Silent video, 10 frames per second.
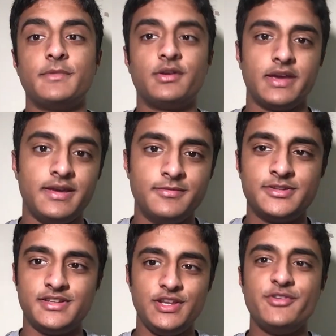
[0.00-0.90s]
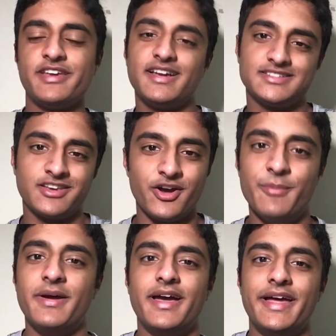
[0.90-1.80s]
okay, so the news has
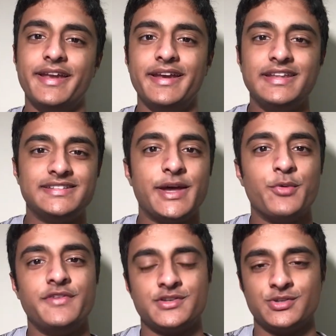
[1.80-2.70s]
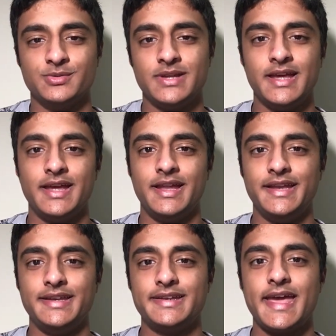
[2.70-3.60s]
come and it is now official,
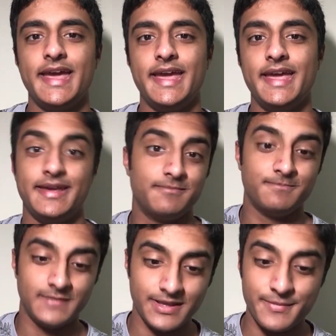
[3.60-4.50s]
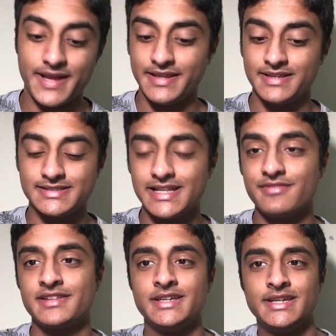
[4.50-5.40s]
and Liam Manning has
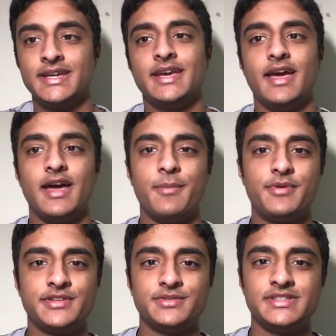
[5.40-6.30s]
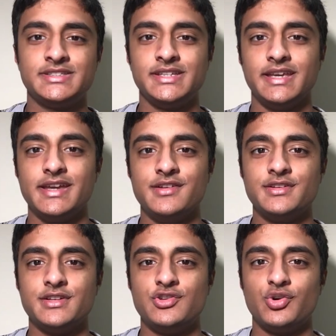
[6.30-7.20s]
left Bristol City
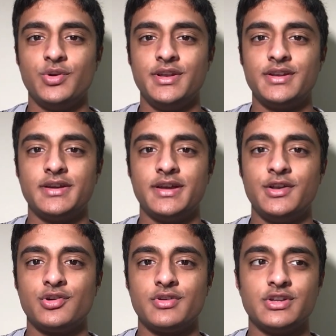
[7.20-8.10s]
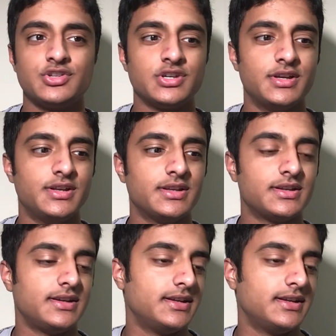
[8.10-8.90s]
and joined Norwich. And